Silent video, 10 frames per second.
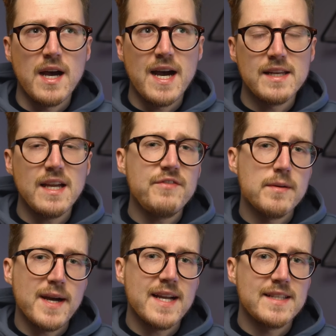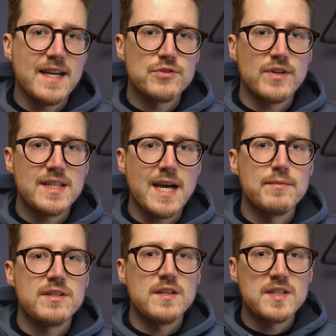and if you're buying an Android
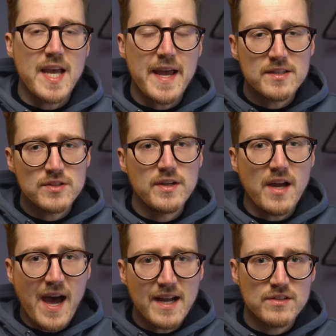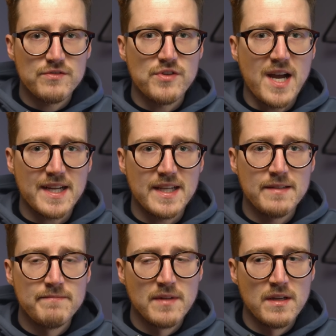tablet to test out active tracking,